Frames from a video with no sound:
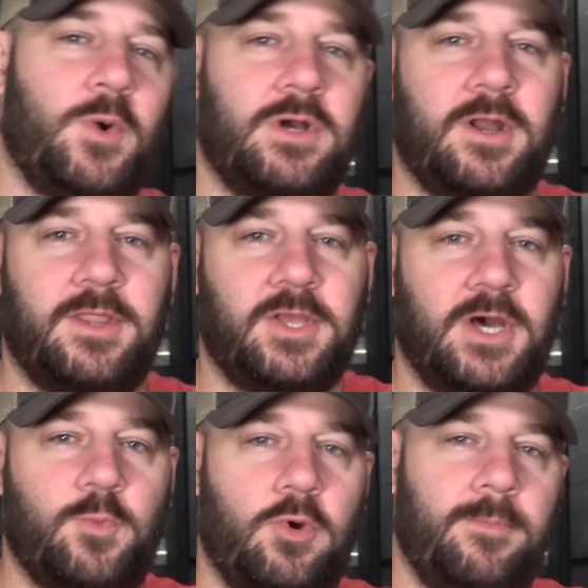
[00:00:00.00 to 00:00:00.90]
going on in the
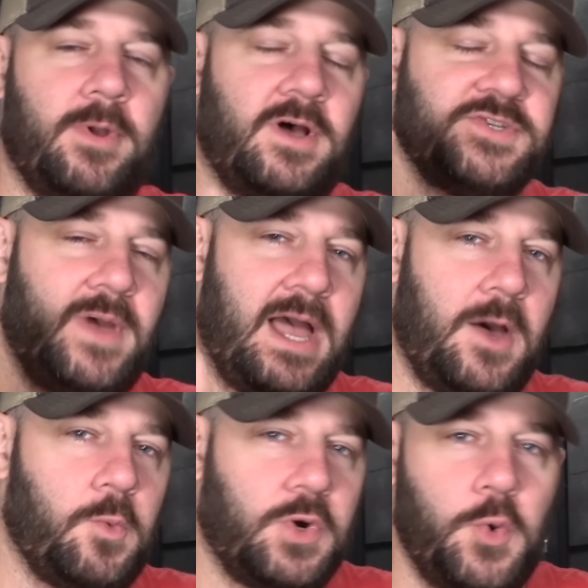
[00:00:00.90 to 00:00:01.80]
gun world, but also
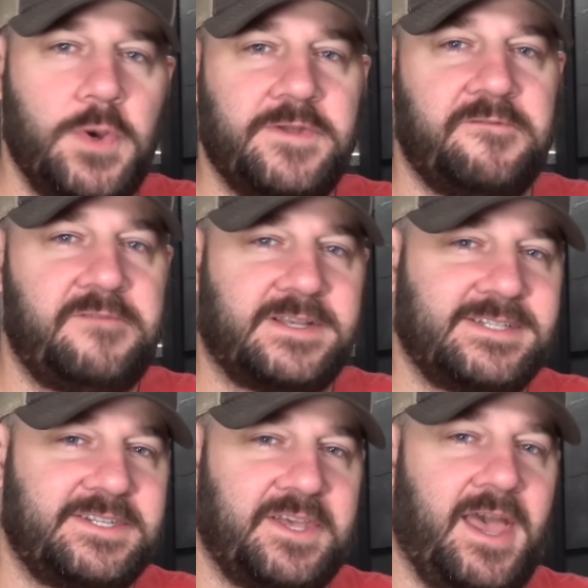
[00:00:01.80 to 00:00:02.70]
how we're going to
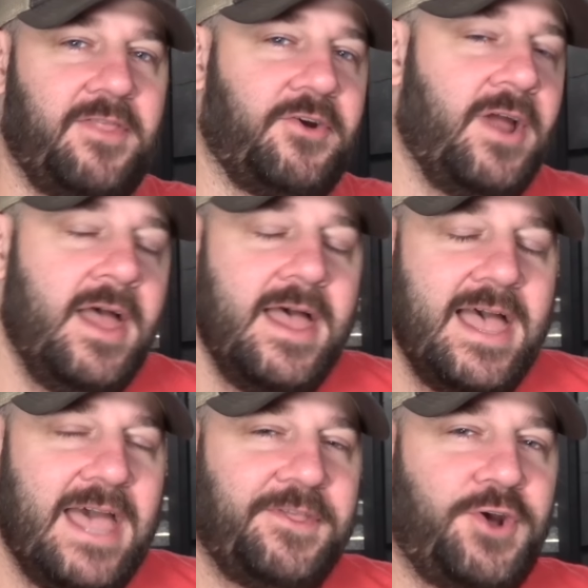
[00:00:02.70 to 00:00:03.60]
fix it together.
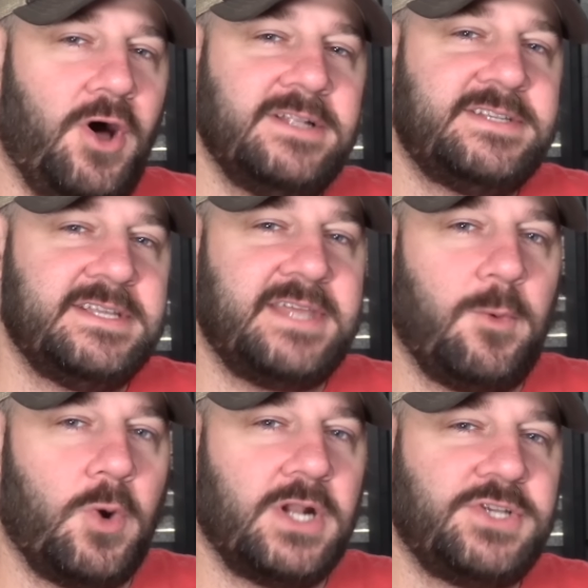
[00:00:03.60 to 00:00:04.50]
And the content
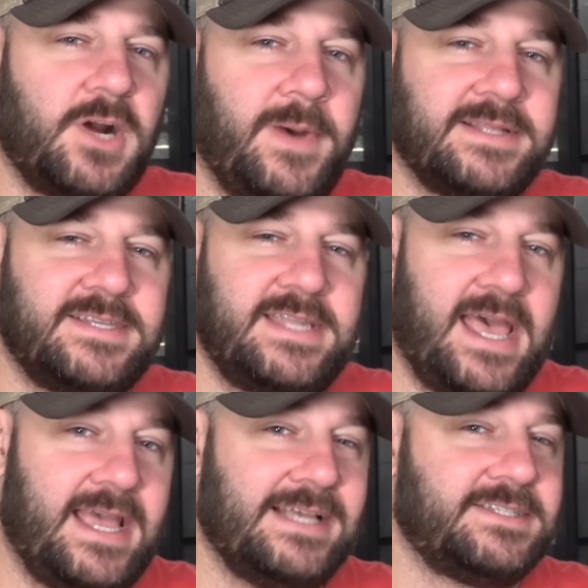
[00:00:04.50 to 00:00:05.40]
that we're going to talk about
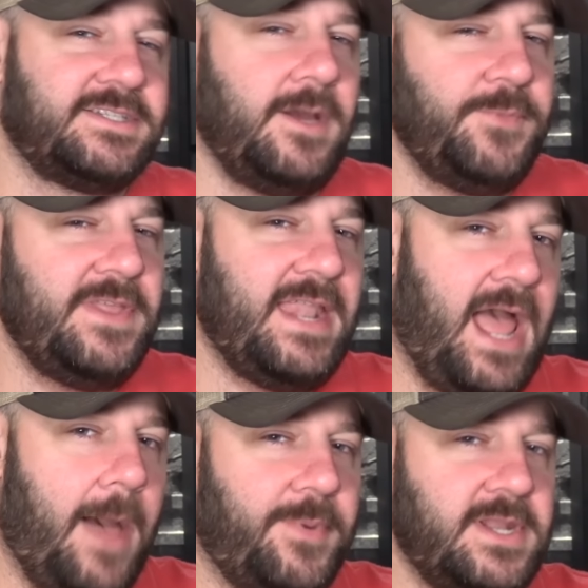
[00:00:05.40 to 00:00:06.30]
today is something that
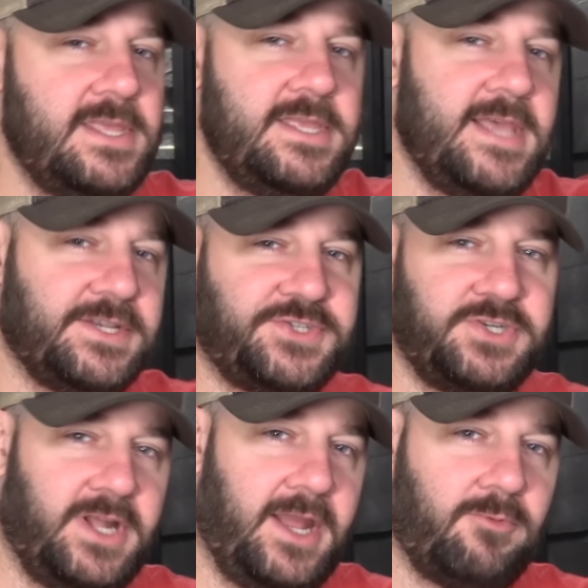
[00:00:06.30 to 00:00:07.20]
happened
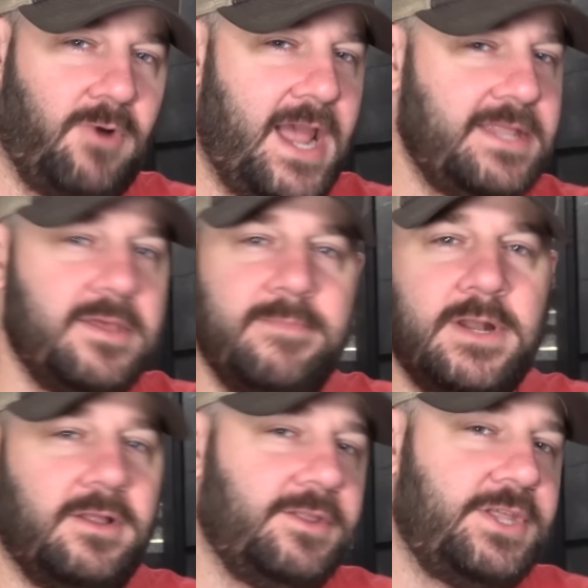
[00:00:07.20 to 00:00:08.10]
yesterday, right in the
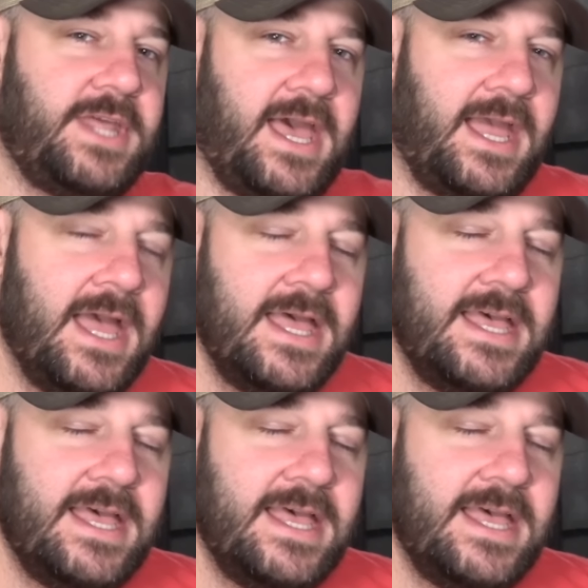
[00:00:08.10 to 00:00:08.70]
middle of the day.